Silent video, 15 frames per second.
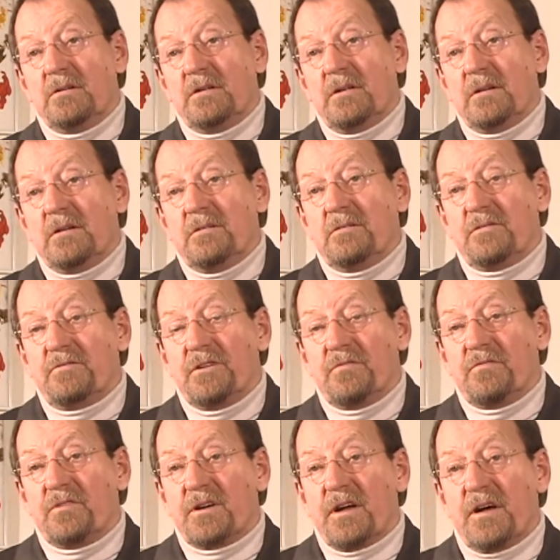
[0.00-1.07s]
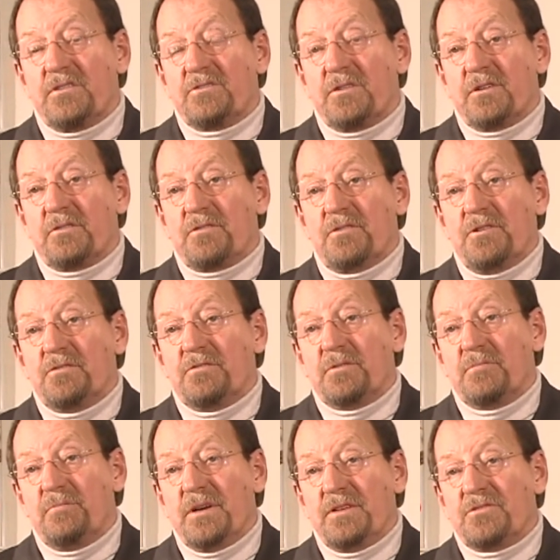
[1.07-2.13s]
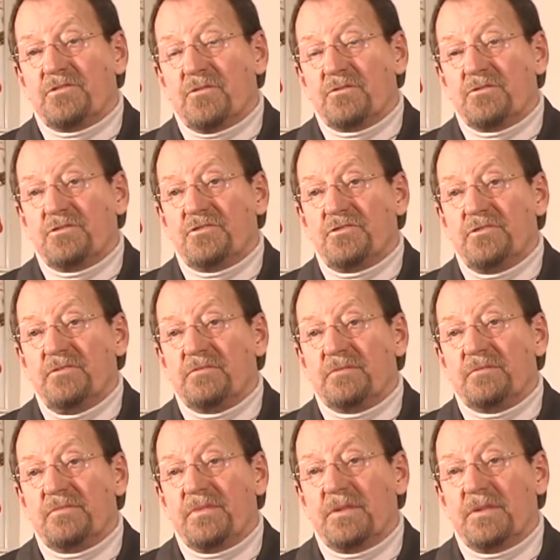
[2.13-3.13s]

You know, three or four guys on our crew would be soldiers too,